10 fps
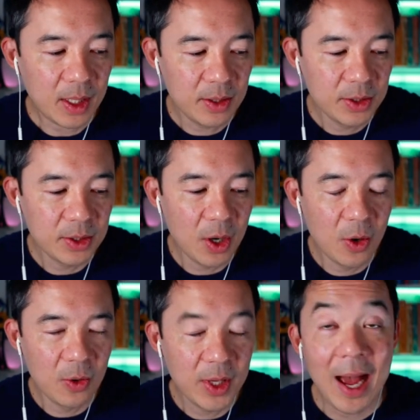
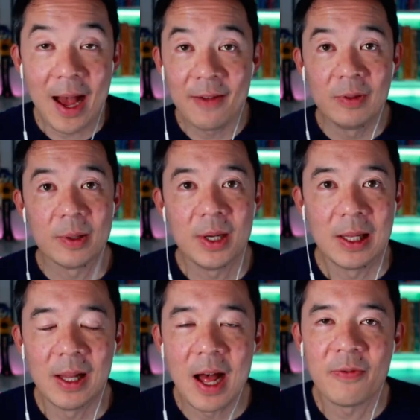So yeah, I've learned a
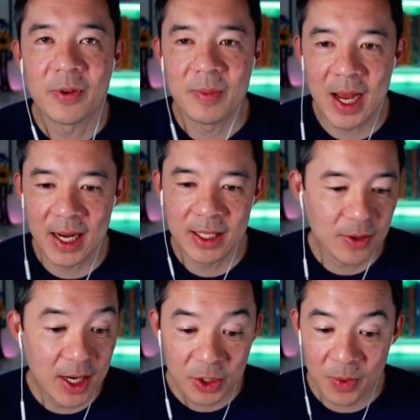lot from that. And
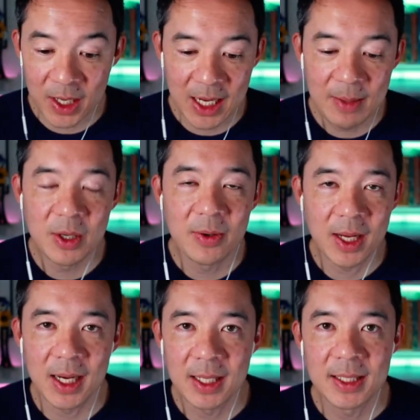so I just want to keep doing it. And it